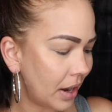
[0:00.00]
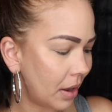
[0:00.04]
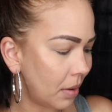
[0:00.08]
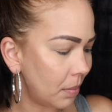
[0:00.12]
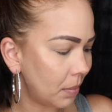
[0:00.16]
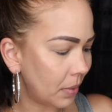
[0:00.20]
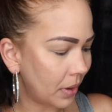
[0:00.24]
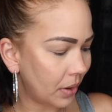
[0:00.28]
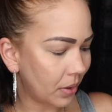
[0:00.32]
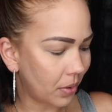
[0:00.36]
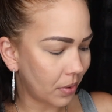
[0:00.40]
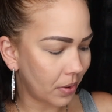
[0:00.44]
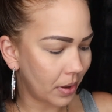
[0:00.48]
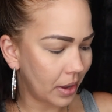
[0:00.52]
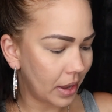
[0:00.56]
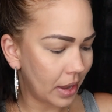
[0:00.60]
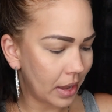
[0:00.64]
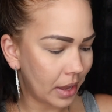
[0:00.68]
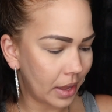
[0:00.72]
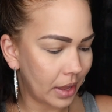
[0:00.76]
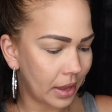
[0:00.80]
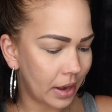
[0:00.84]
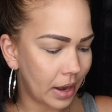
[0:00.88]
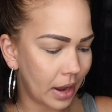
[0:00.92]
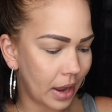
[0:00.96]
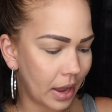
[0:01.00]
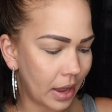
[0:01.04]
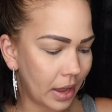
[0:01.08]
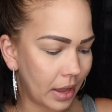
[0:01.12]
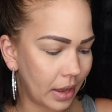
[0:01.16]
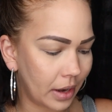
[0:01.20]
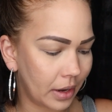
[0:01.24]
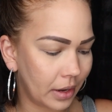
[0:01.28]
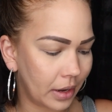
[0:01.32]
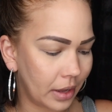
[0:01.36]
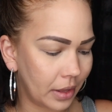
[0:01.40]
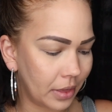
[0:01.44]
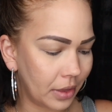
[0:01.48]
now I'm going to go ahead
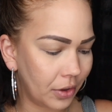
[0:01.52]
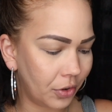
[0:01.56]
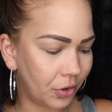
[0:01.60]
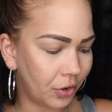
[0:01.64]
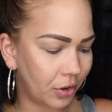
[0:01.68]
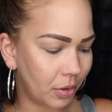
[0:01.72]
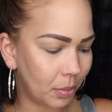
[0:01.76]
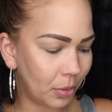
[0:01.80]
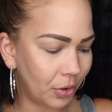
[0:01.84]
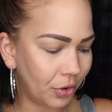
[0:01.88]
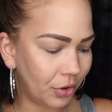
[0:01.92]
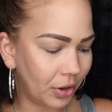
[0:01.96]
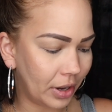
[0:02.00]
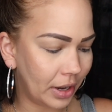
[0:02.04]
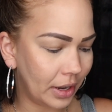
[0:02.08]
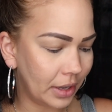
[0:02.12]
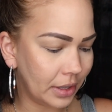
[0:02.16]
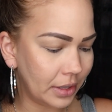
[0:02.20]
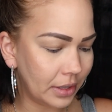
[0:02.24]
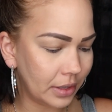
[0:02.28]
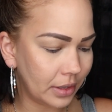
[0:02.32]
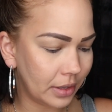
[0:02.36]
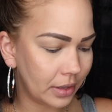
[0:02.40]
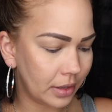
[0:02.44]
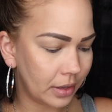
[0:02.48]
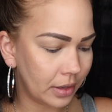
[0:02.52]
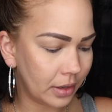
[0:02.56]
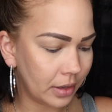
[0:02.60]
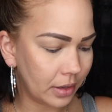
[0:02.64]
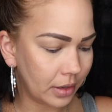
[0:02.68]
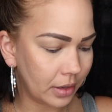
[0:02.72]
and get the shimmer shades.